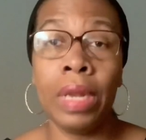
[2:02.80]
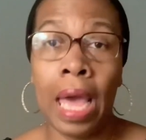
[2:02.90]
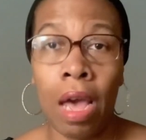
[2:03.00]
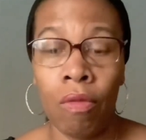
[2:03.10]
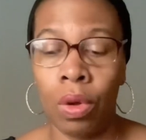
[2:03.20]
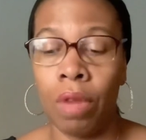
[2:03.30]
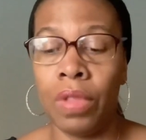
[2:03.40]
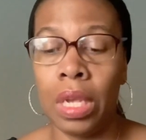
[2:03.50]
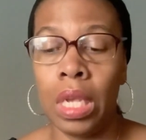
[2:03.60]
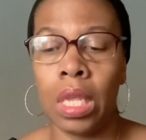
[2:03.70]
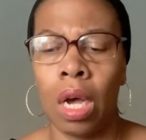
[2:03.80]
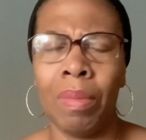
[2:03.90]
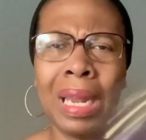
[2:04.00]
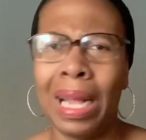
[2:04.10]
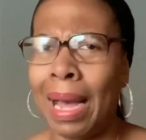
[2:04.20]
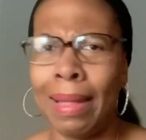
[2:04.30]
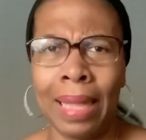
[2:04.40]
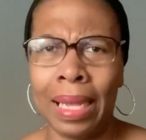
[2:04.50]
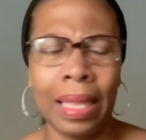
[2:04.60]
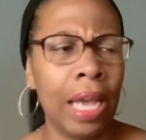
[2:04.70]
have one of these um, that I got
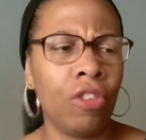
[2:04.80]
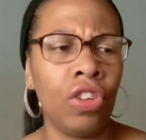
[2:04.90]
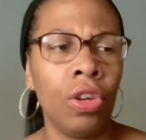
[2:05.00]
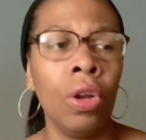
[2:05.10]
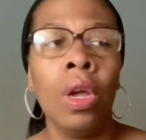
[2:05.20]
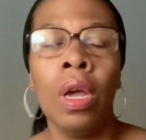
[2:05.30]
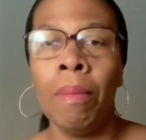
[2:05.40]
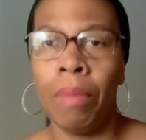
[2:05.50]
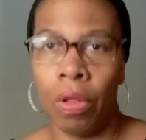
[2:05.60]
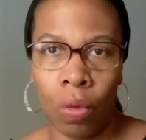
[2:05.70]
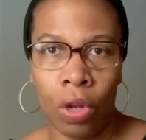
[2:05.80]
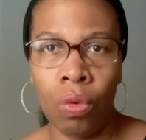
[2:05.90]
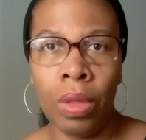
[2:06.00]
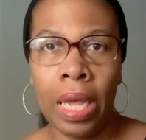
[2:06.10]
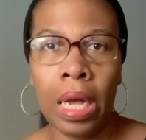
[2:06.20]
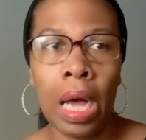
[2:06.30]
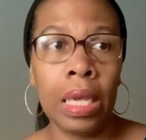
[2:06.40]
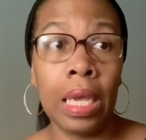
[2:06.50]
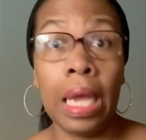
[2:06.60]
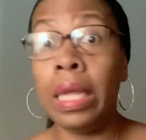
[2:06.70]
like last year. So I do like cotton
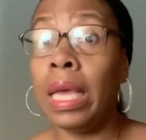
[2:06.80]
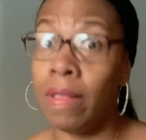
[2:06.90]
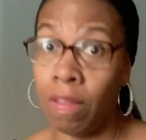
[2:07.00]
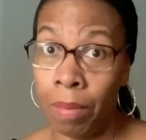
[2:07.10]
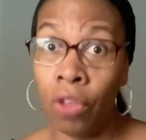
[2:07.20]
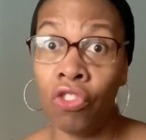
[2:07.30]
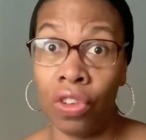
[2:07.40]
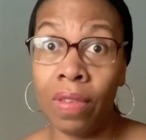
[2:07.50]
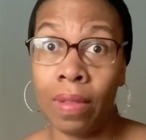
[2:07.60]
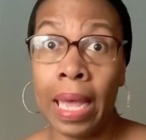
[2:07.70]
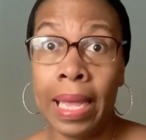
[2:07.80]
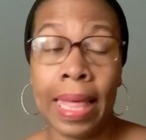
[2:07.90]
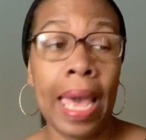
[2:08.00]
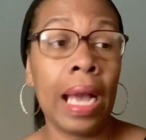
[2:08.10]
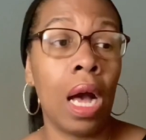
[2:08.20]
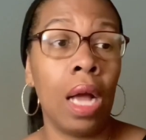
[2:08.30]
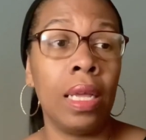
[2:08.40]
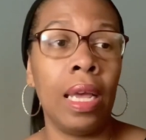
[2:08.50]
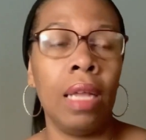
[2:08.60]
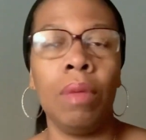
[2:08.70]
candy. It smells just like that, cotton
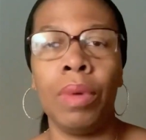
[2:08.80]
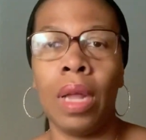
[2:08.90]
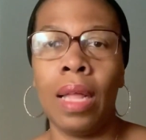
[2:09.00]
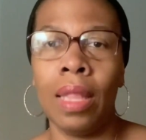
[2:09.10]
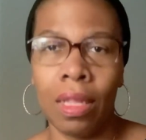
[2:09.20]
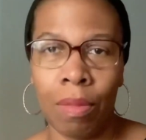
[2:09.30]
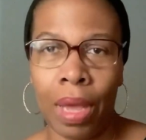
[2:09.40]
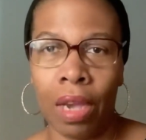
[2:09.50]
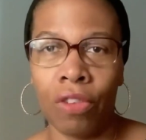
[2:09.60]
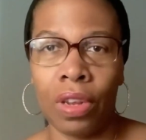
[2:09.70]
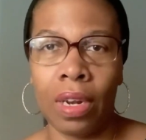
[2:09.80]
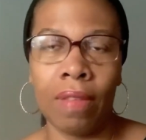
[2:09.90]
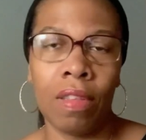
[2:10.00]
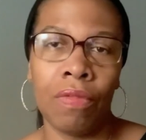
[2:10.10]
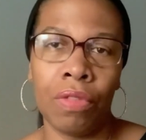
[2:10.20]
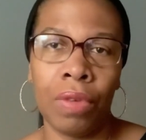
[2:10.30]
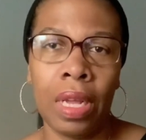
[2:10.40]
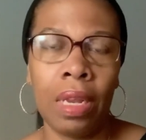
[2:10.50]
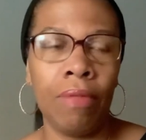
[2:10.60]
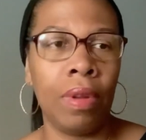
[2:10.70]
candy, but I like the packaging. And I said for
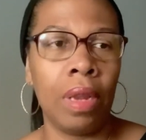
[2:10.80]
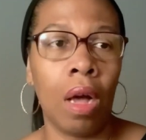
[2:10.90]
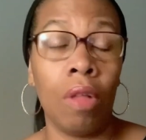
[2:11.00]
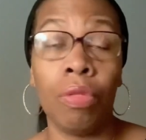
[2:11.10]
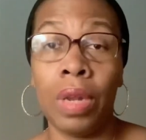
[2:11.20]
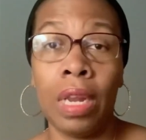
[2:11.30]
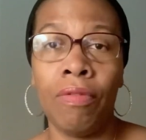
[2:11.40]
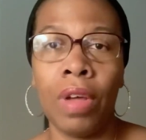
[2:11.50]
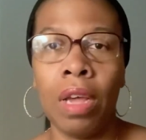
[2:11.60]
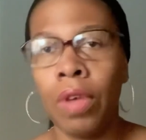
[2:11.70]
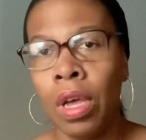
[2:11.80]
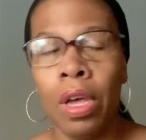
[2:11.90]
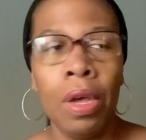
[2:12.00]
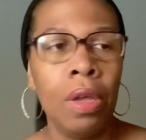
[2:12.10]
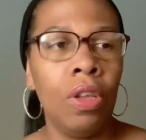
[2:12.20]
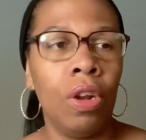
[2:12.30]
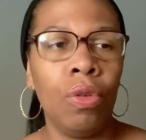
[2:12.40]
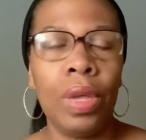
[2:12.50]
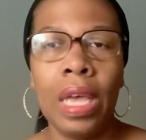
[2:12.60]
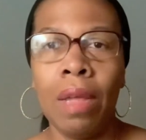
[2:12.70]
$3.95, uh, $3 you know,
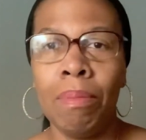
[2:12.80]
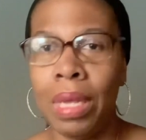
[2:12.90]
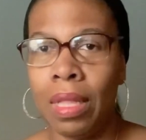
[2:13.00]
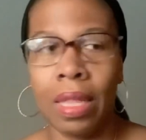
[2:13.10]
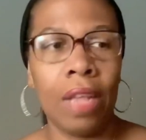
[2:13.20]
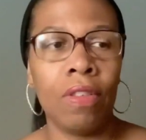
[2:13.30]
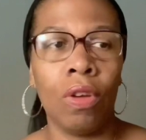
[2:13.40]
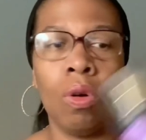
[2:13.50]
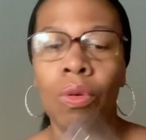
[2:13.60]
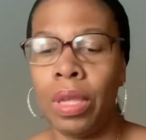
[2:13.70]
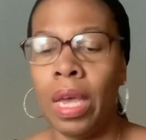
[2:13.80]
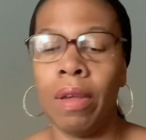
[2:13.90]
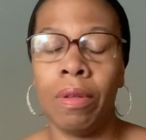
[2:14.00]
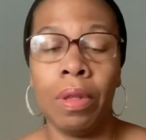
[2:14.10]
you can't beat that. So yeah,